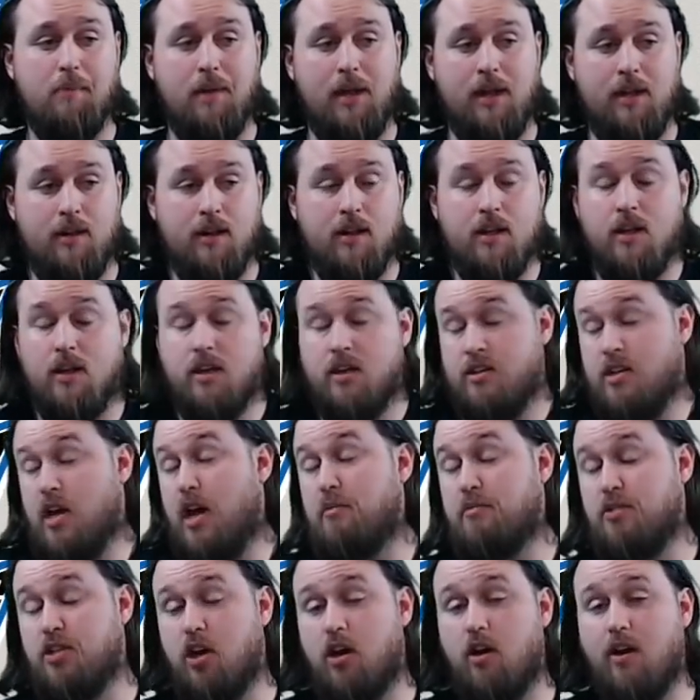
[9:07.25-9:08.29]
And I'm
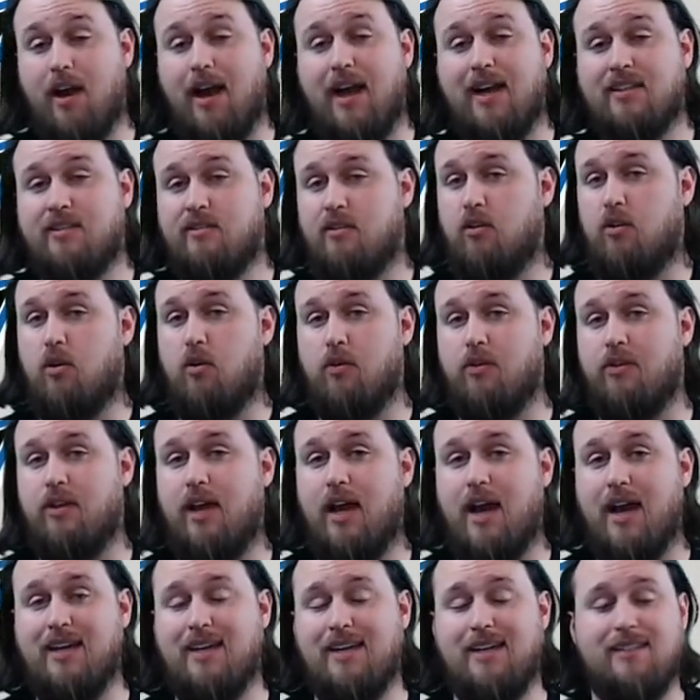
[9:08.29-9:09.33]
sorry, I still don't think
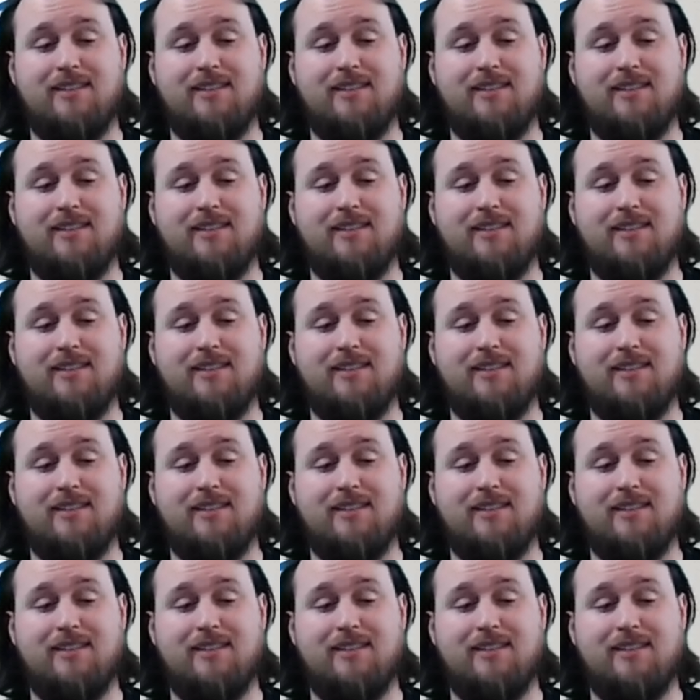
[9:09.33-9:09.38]
I, I,